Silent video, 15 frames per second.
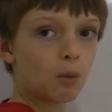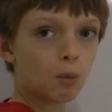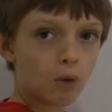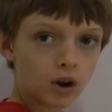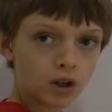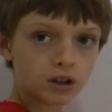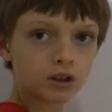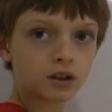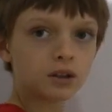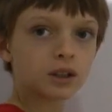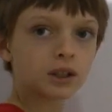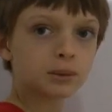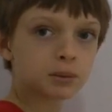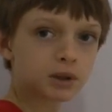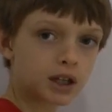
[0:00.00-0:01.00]
1
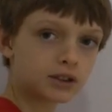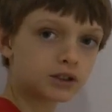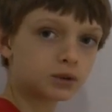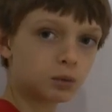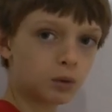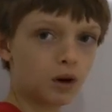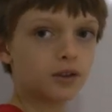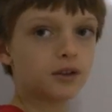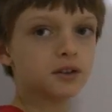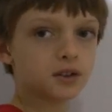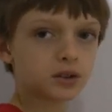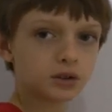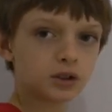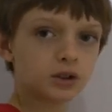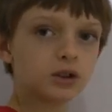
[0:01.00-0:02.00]
plus 1
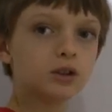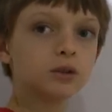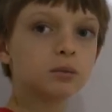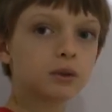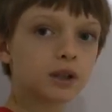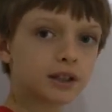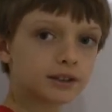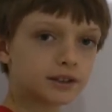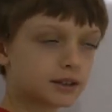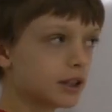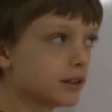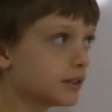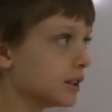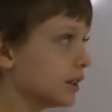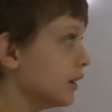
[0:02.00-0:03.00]
is 2, plus
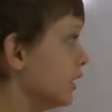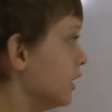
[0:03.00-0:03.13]
7